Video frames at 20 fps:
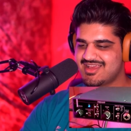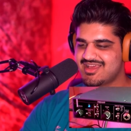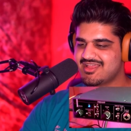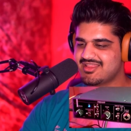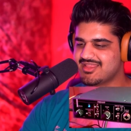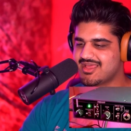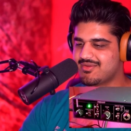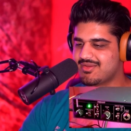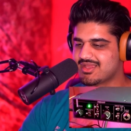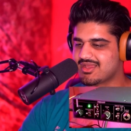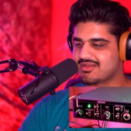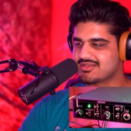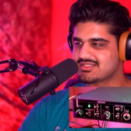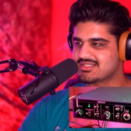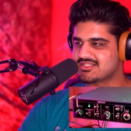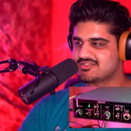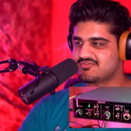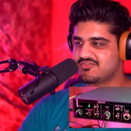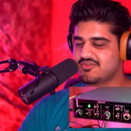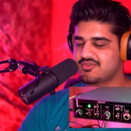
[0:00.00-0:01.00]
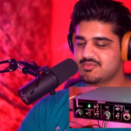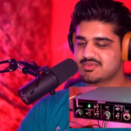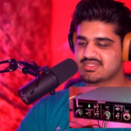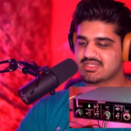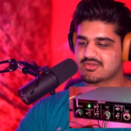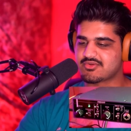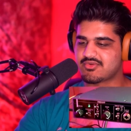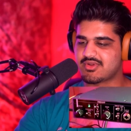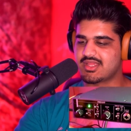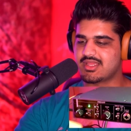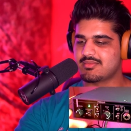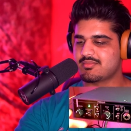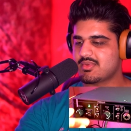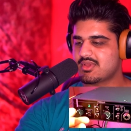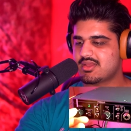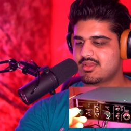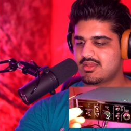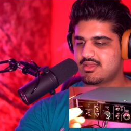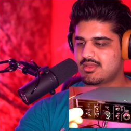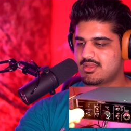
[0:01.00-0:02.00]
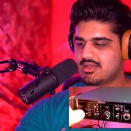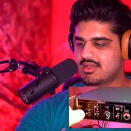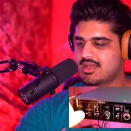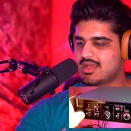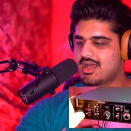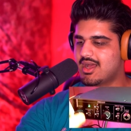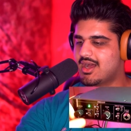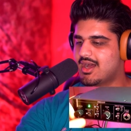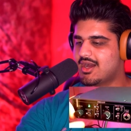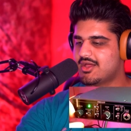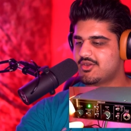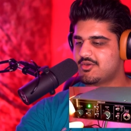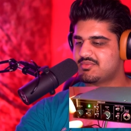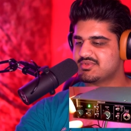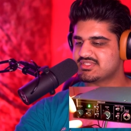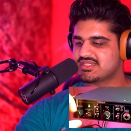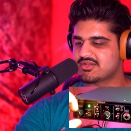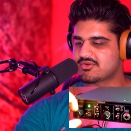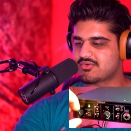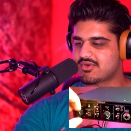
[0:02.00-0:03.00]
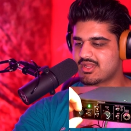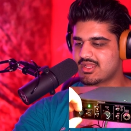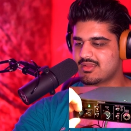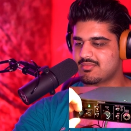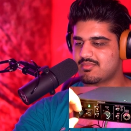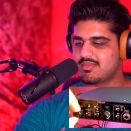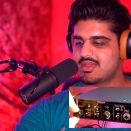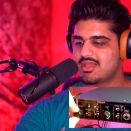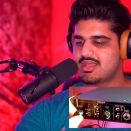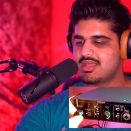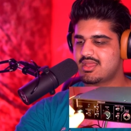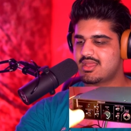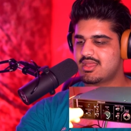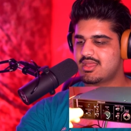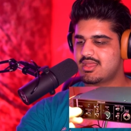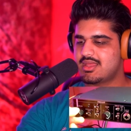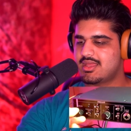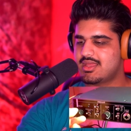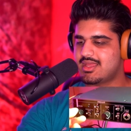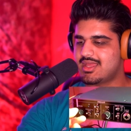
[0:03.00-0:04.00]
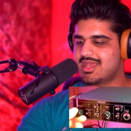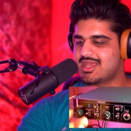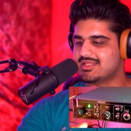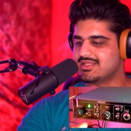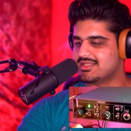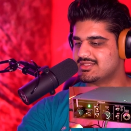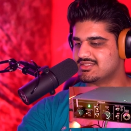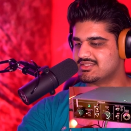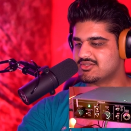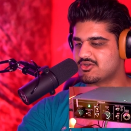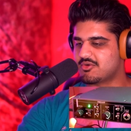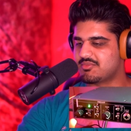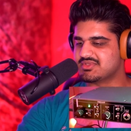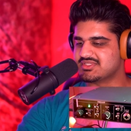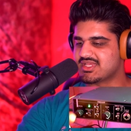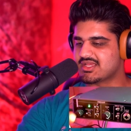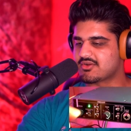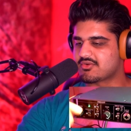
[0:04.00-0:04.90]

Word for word: There we go. So this is 50% cream, 100% cream, and then 0%